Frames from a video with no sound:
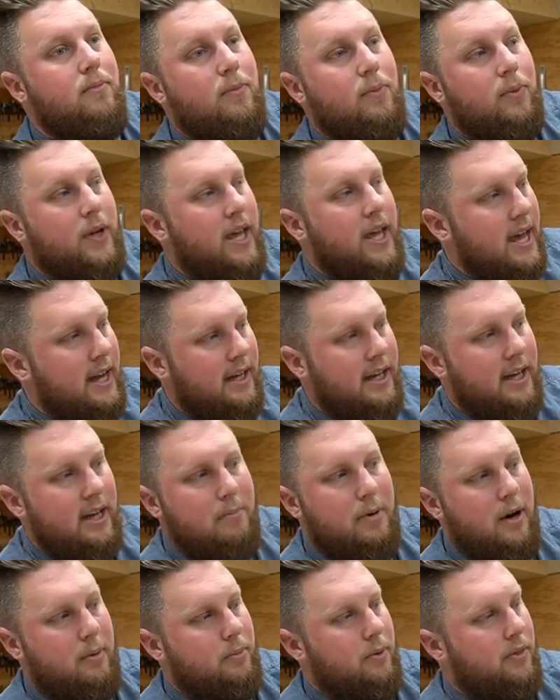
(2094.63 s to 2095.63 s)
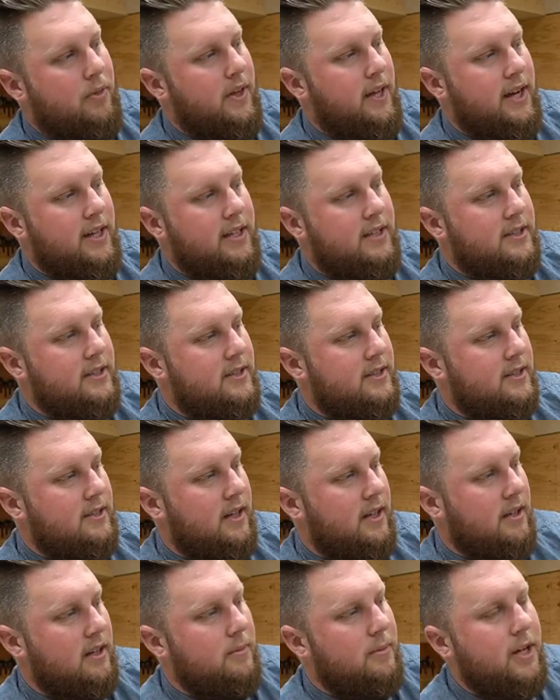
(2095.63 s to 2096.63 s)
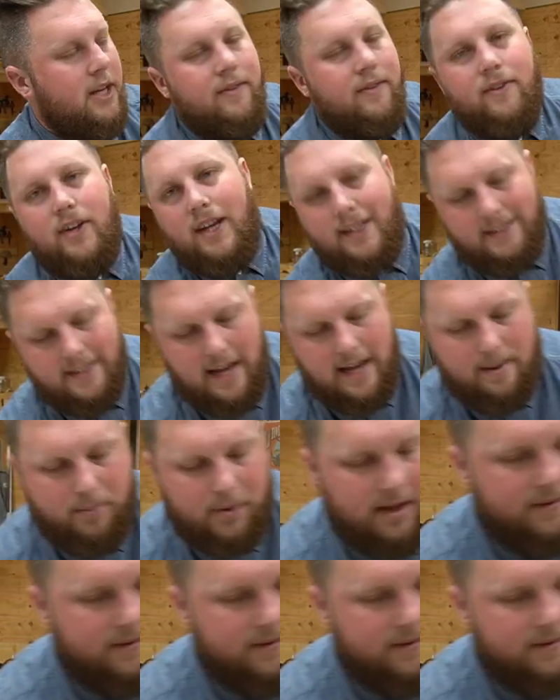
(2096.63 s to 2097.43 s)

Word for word: we can't keep up with it. It's, let me give you an example.